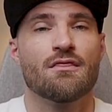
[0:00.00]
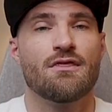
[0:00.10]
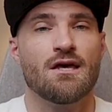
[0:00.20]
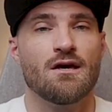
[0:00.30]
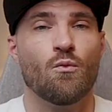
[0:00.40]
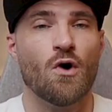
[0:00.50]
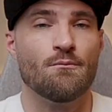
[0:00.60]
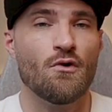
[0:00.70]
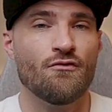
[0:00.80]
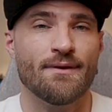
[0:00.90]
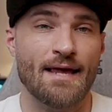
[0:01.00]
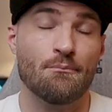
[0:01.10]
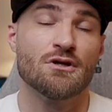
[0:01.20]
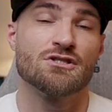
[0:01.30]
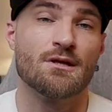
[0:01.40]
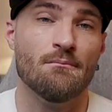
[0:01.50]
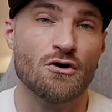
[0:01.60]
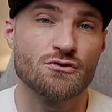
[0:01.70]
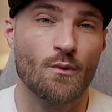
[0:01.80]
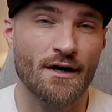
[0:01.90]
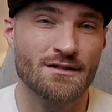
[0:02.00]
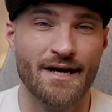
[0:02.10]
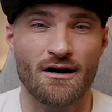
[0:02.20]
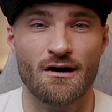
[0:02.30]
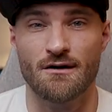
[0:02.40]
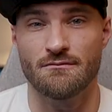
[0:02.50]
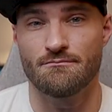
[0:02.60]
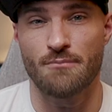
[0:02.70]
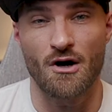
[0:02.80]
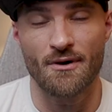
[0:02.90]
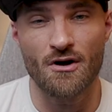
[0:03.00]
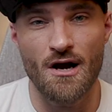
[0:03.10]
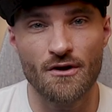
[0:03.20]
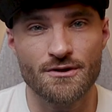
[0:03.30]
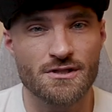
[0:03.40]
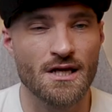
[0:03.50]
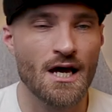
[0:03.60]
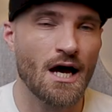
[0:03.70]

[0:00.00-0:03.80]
the one movement that puts the most wear and tear on barbell collars.